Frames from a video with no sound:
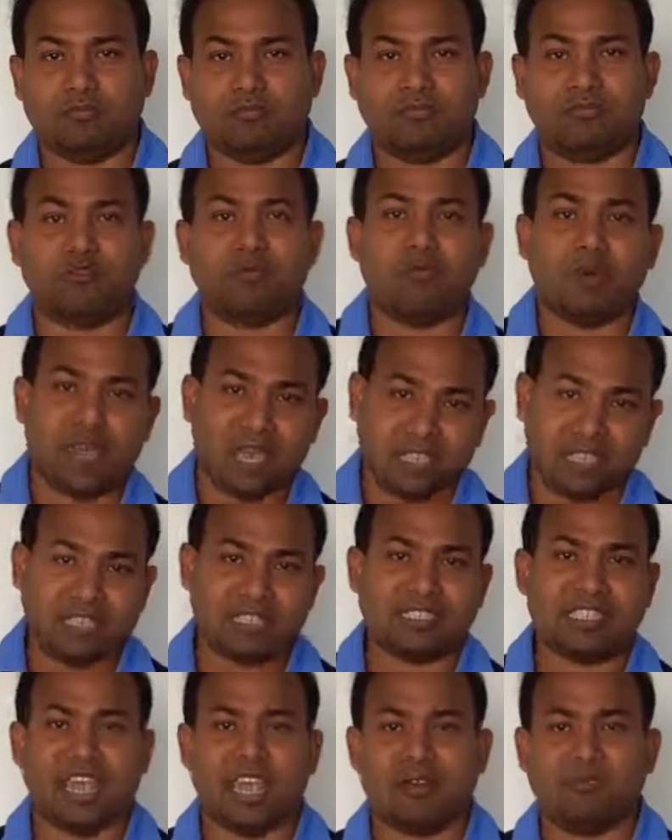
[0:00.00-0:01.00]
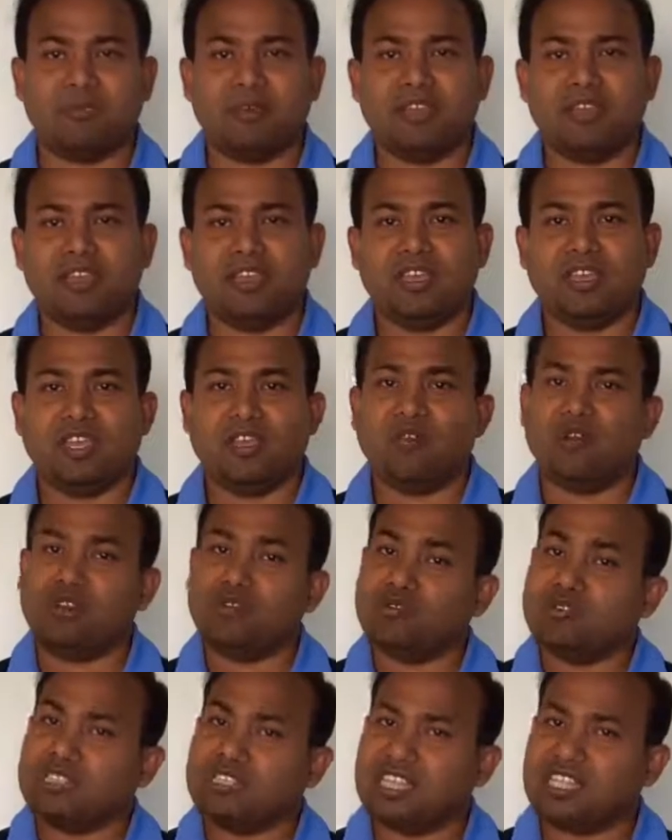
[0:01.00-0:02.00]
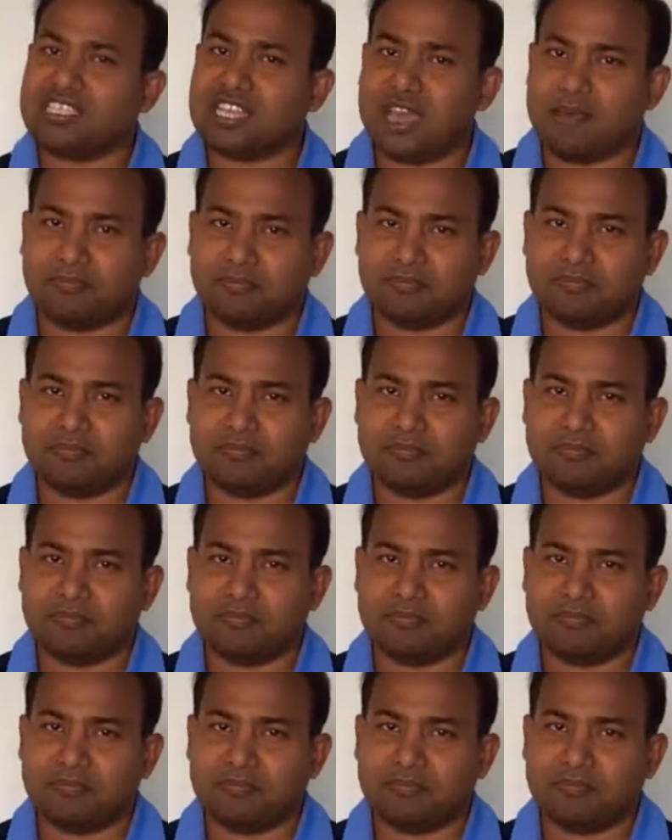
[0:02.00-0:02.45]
to buy the SAP, you are using the SAP.